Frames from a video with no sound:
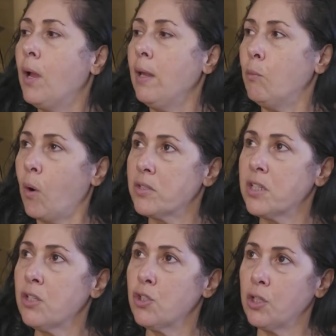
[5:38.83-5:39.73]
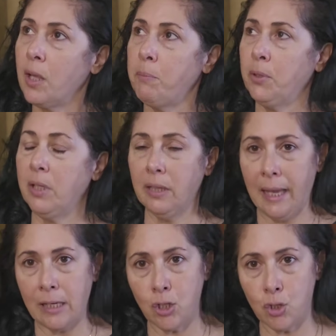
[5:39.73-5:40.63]
it wasn't until I put the
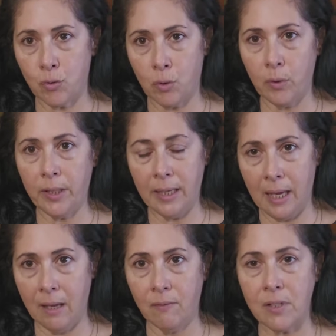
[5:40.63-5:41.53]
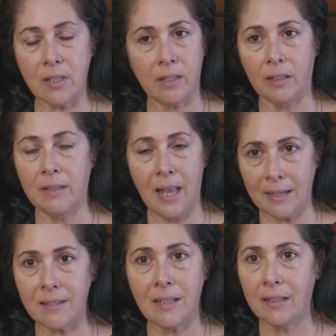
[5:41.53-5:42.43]
last drill on the canvas that the
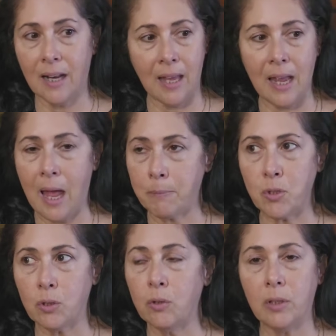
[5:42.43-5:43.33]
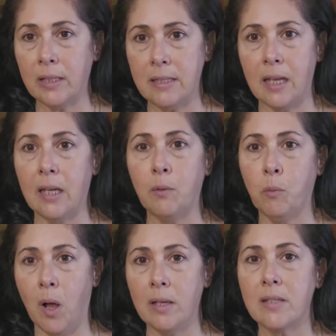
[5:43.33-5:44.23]
next thing that I absolutely did
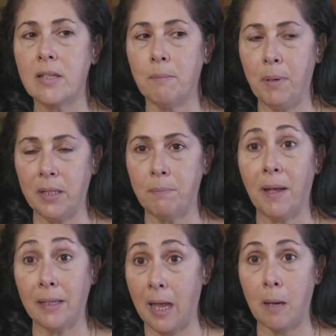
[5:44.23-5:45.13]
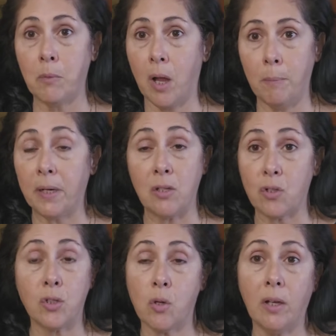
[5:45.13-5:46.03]
was picked my camera up and I
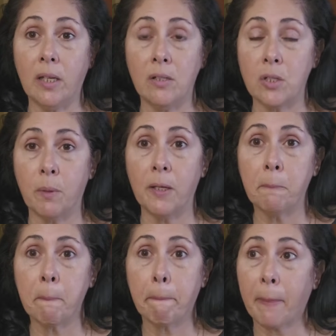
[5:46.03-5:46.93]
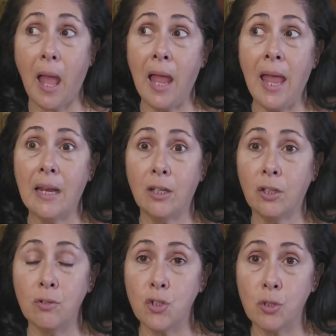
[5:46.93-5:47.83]
started talking into it. I had a
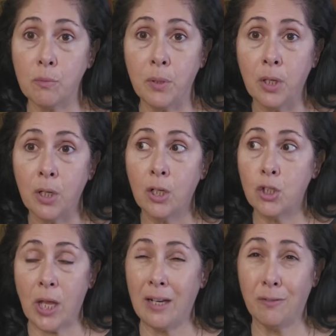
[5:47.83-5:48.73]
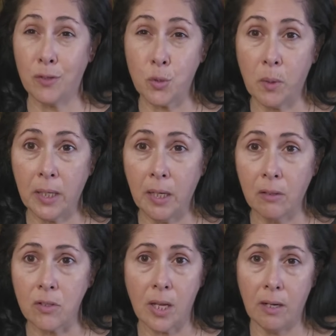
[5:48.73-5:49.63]
YouTube channel for 20
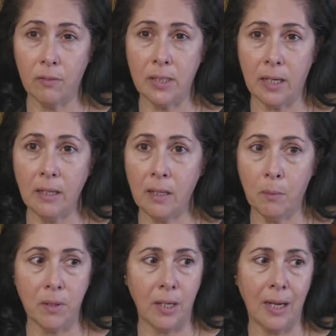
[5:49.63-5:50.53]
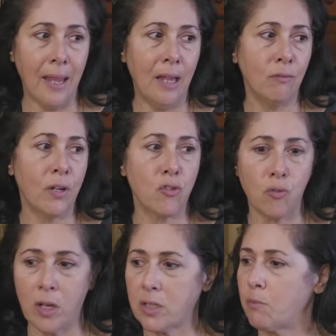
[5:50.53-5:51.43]
years. I never did anything with it. And I had
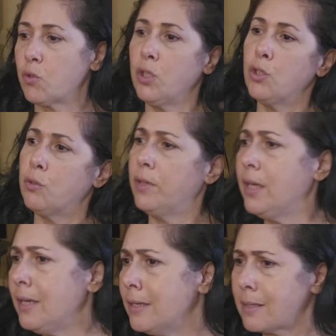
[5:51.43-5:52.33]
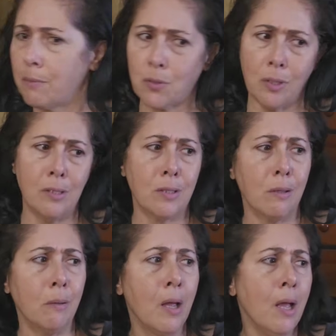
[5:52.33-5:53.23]
restaurants. I was going to do this. I was going to
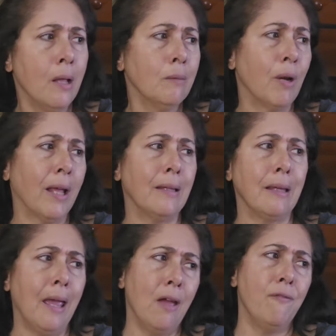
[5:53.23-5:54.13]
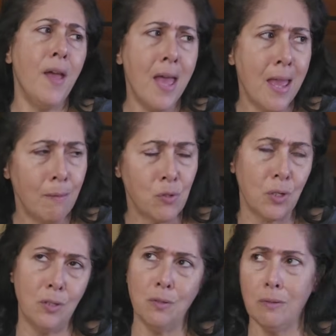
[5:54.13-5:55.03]
do, when I got the cafe, I was
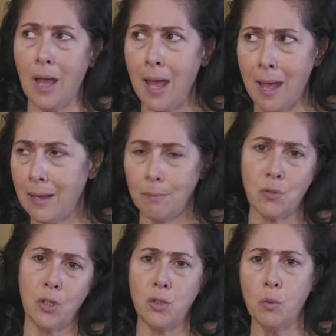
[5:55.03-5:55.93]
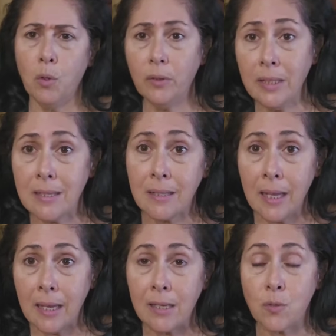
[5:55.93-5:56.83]
going to do that. I was going to do all these
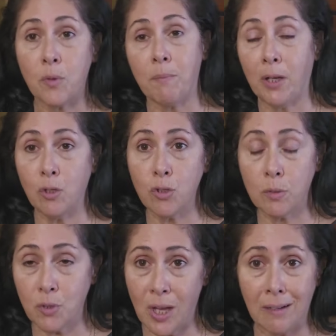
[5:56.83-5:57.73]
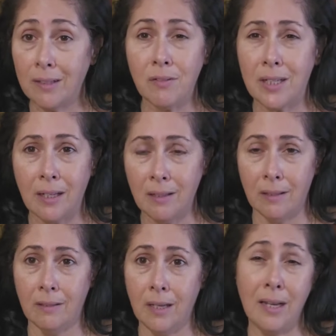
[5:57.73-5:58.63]
things with my YouTube channel. I never did
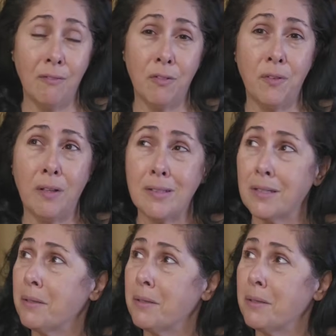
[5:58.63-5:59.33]
anything. I never felt